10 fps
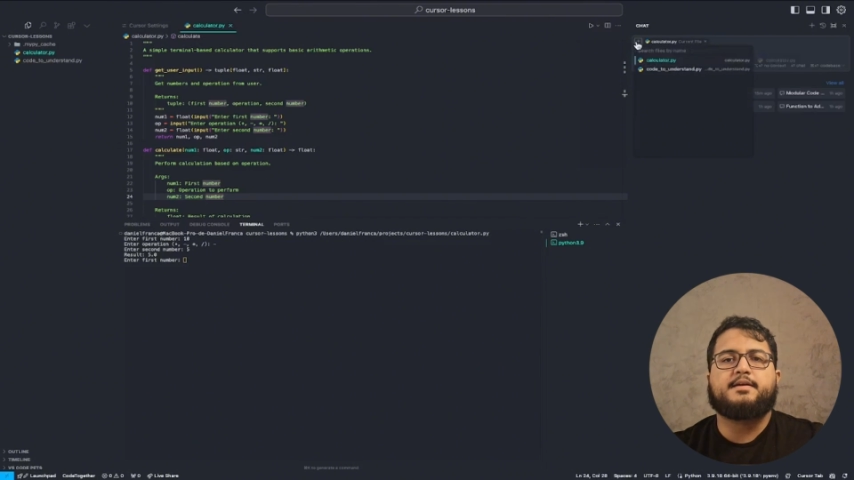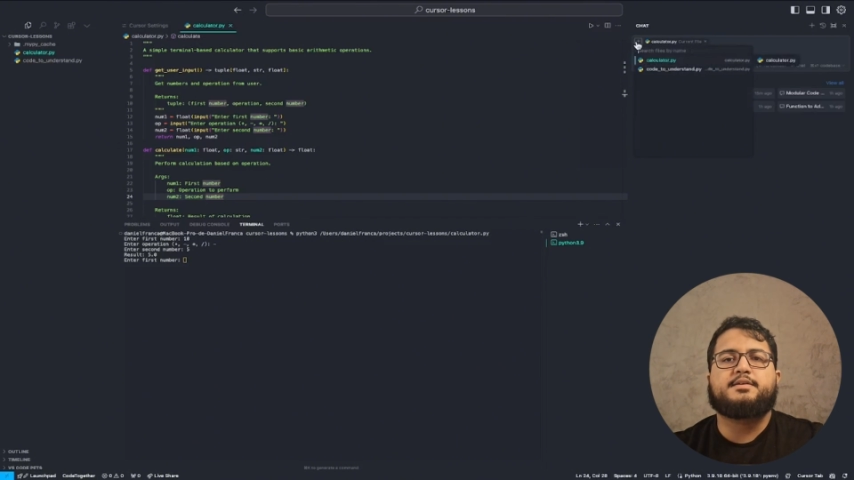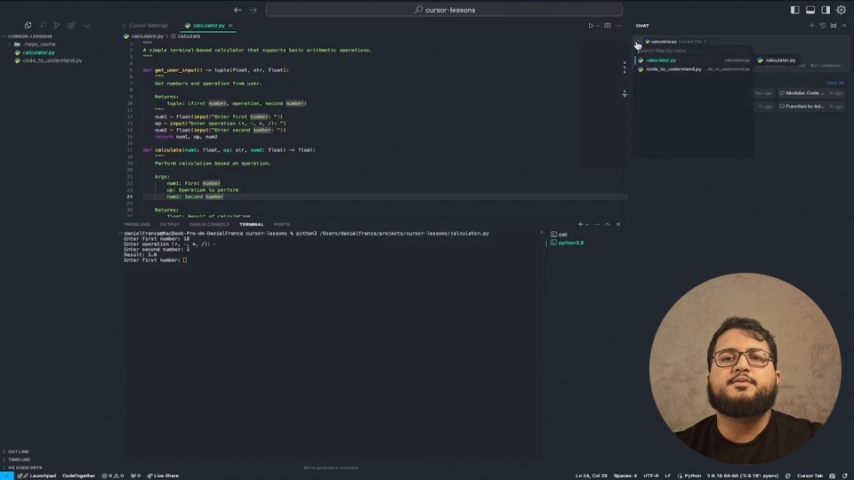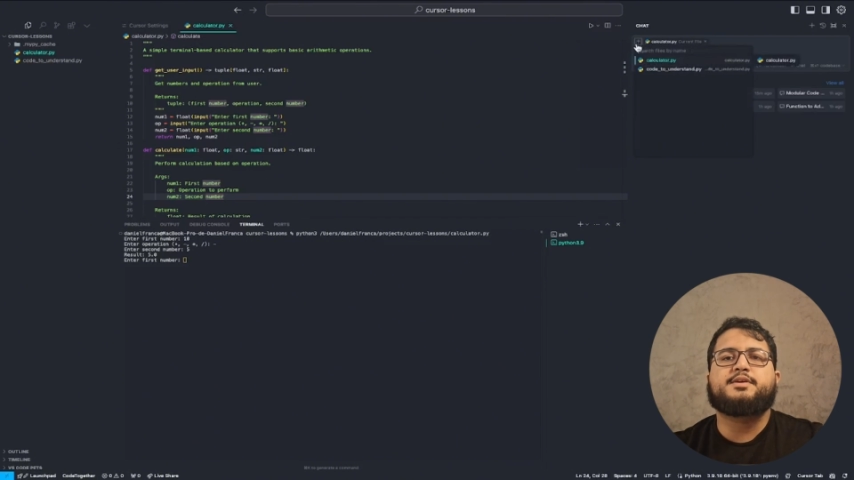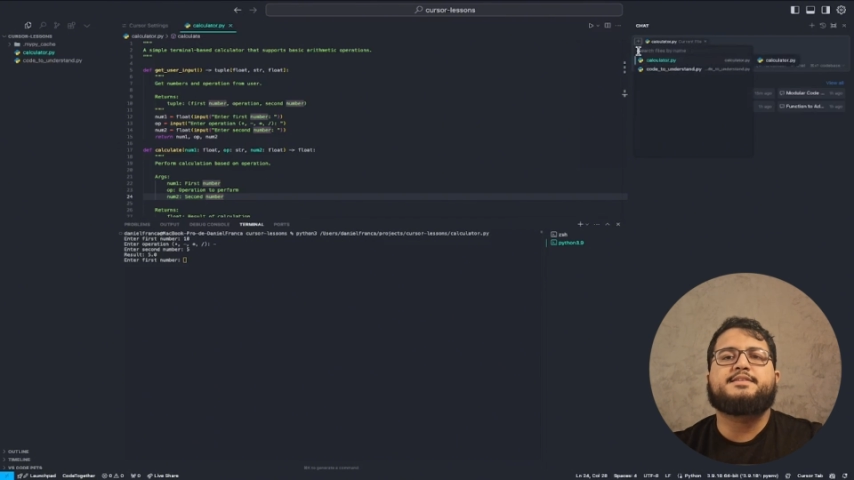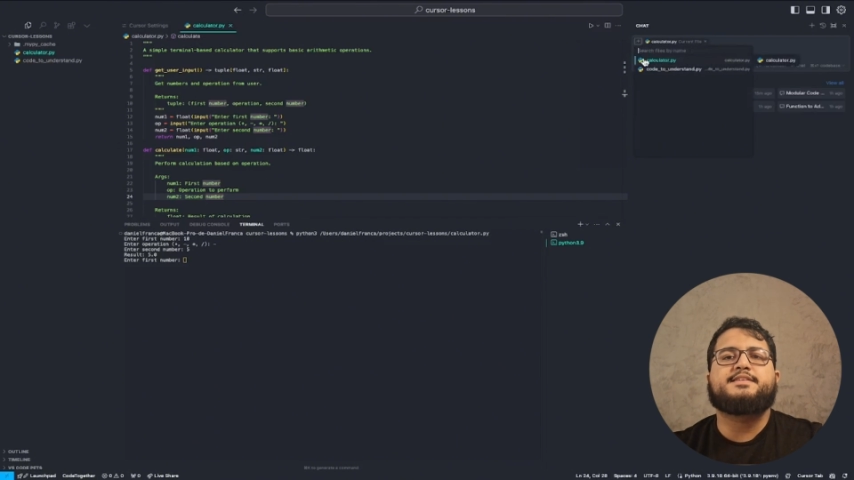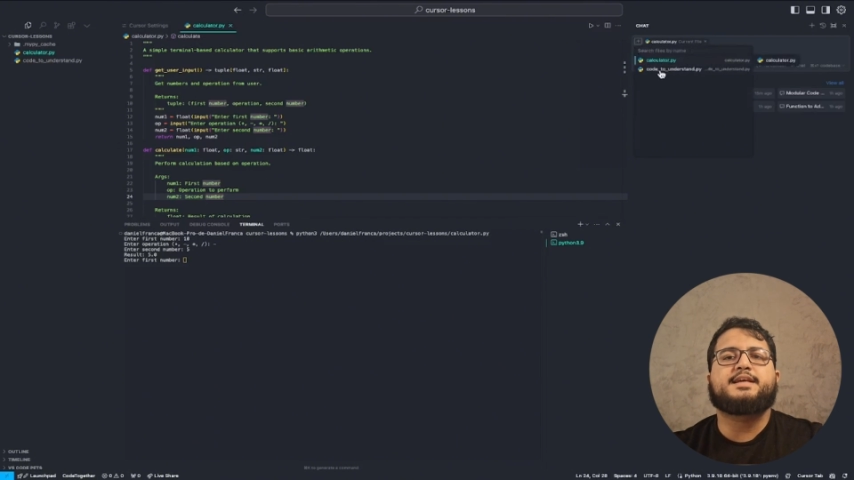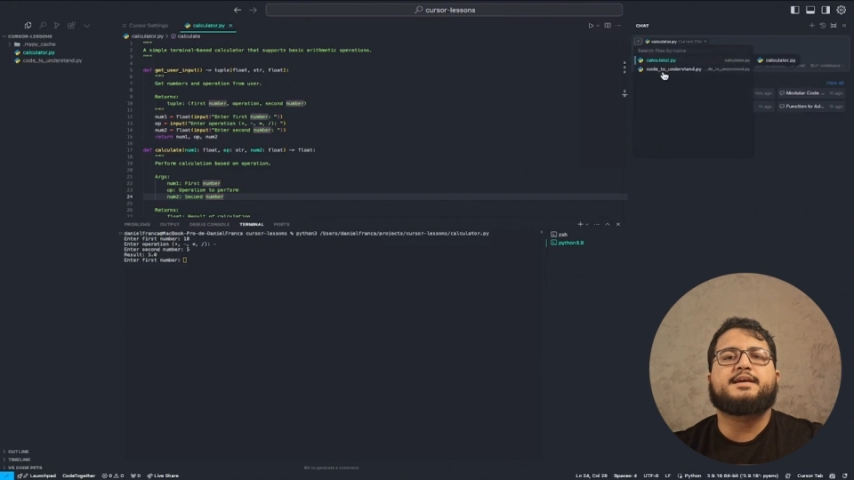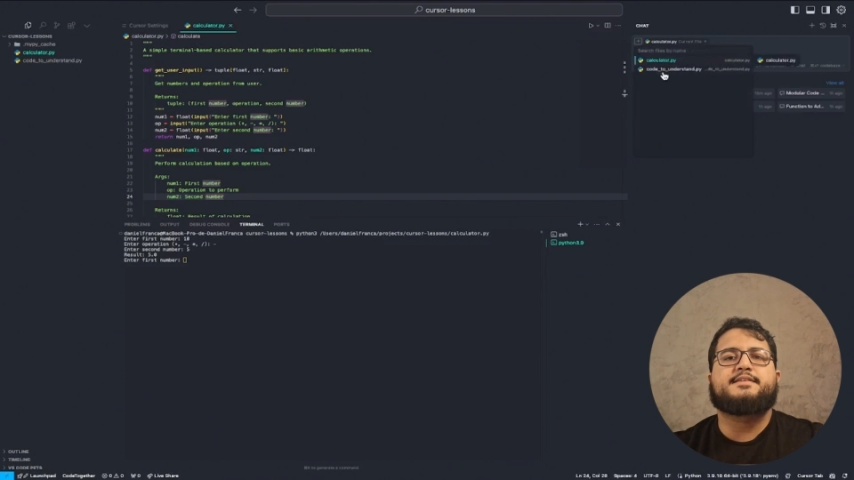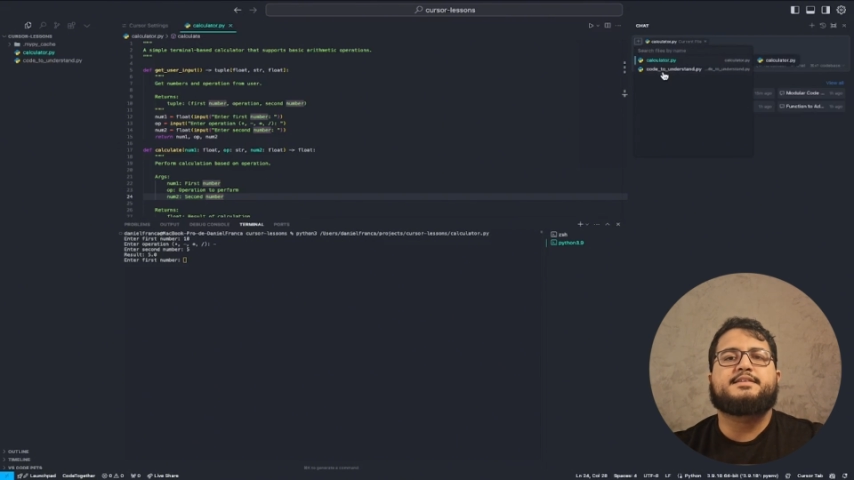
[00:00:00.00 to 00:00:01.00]
You can
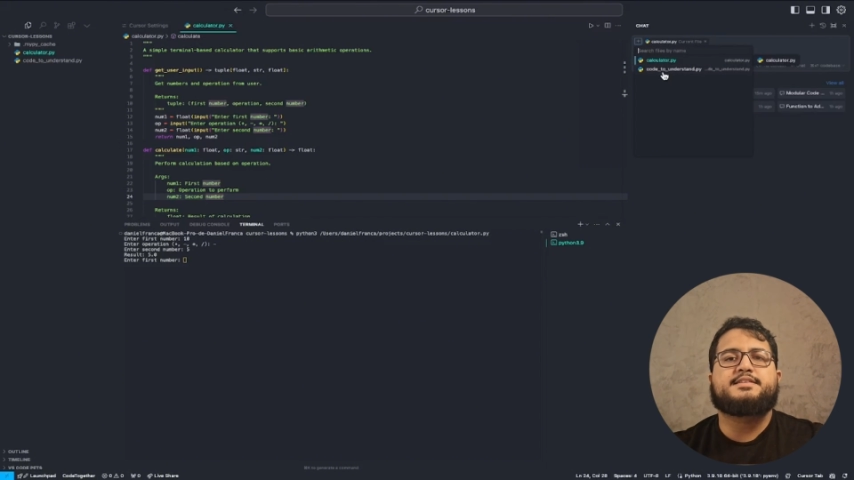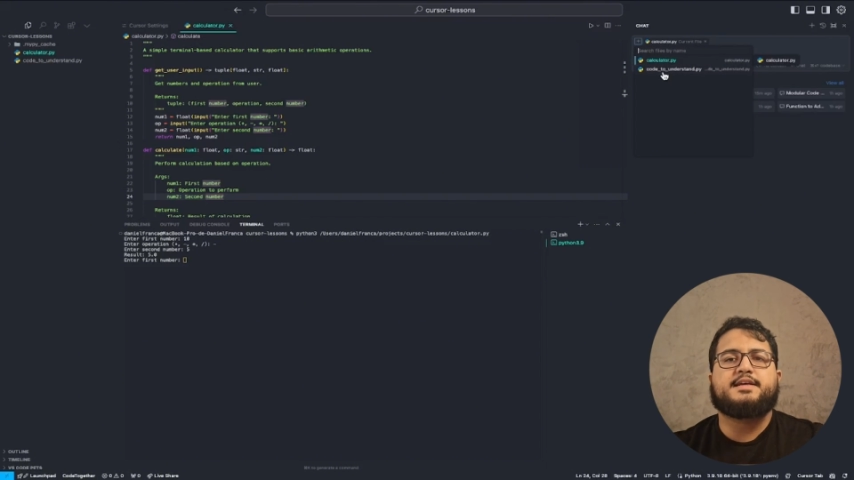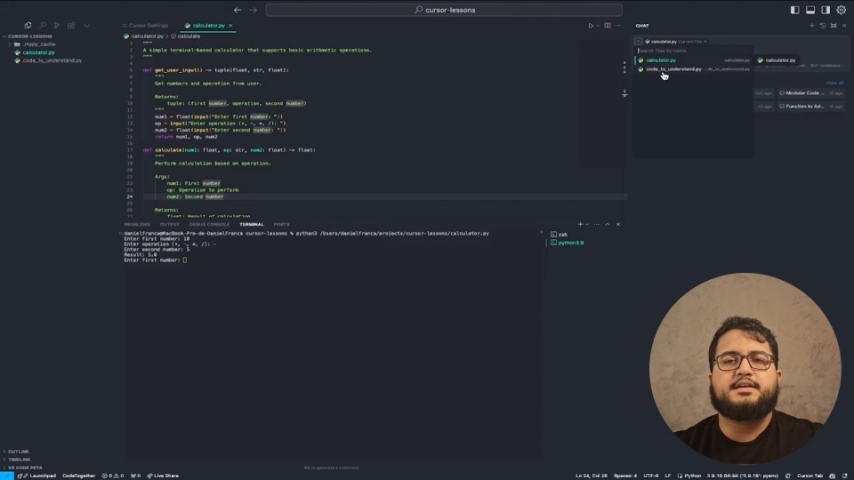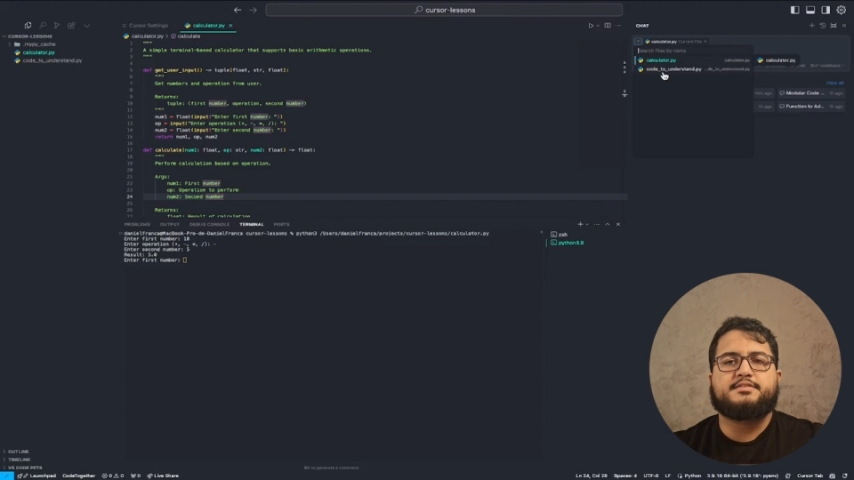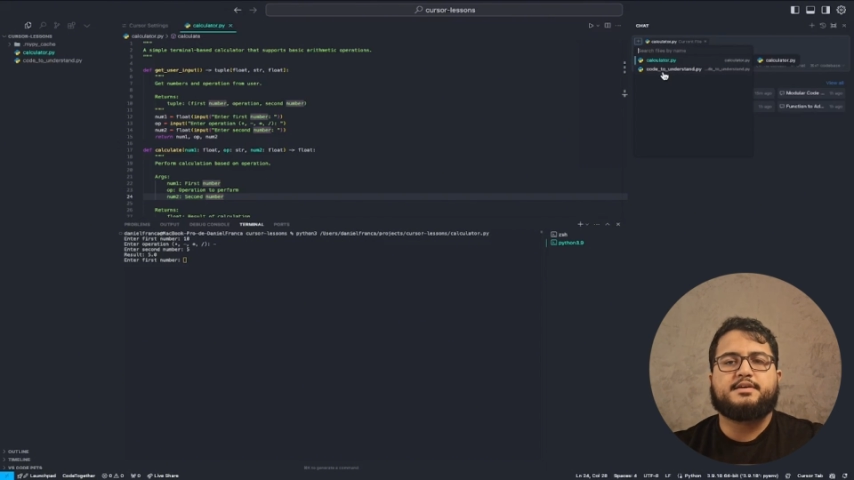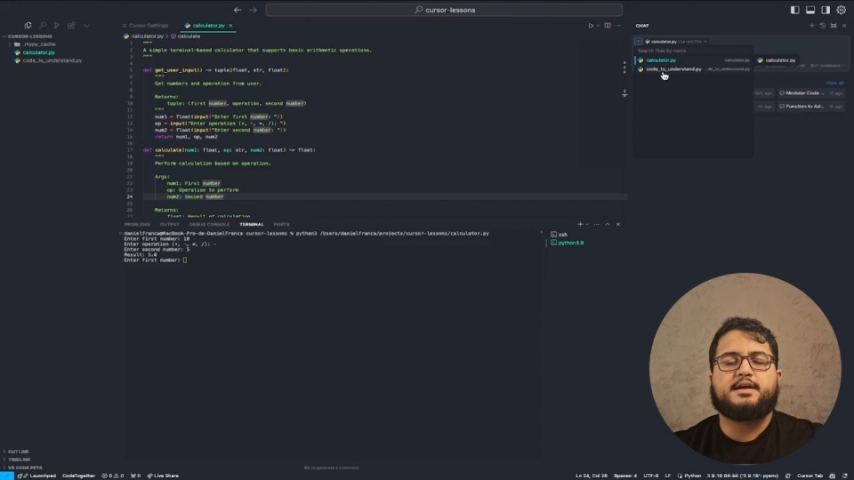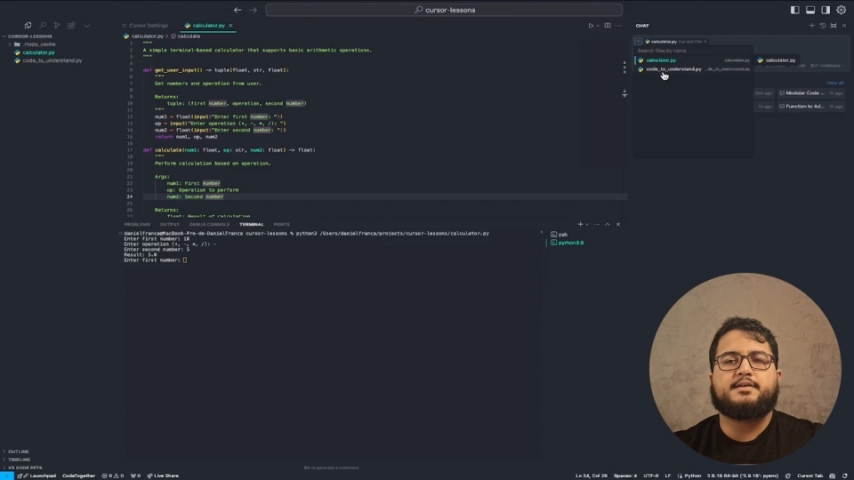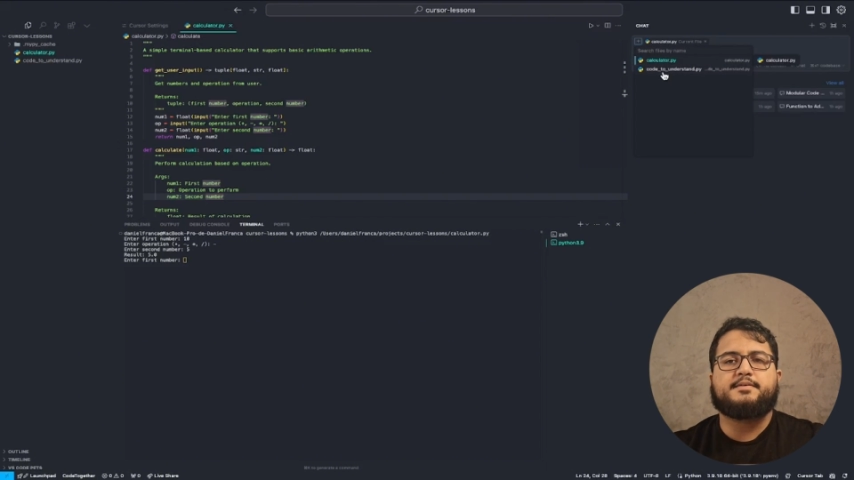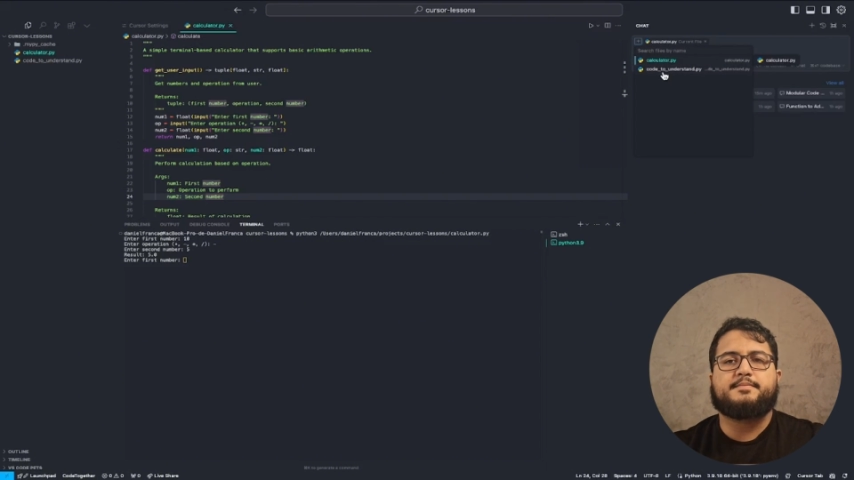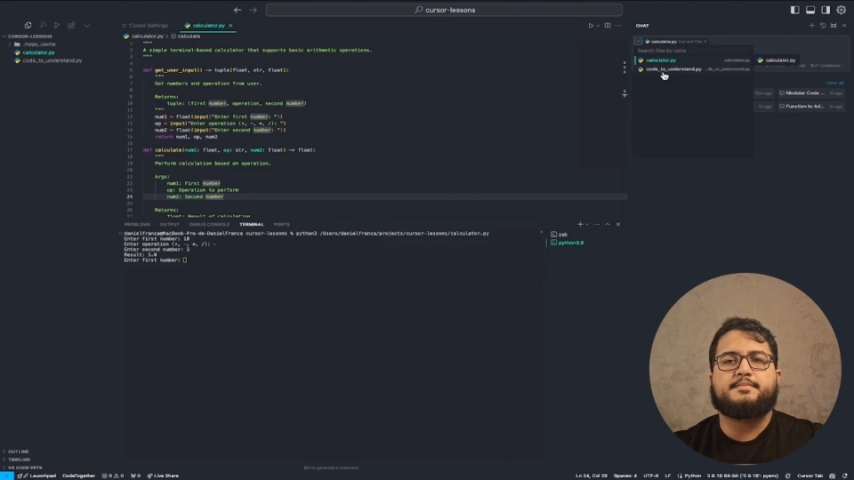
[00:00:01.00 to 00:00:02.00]
select the desired
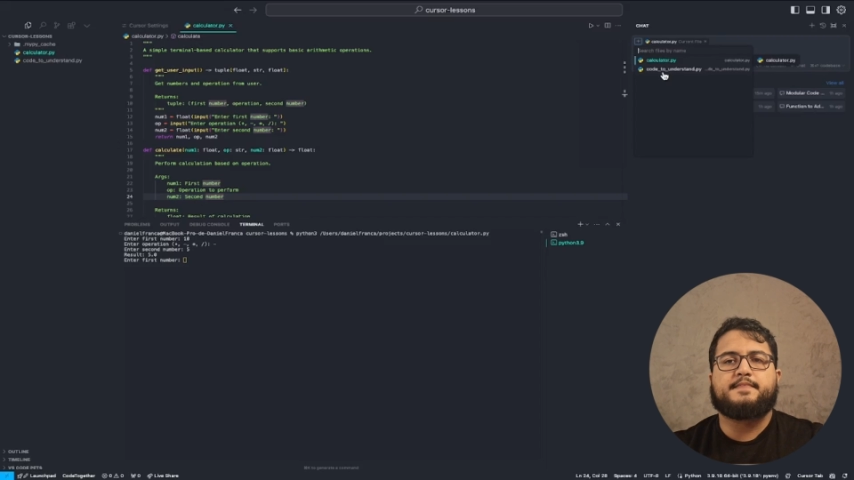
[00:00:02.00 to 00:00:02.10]
file.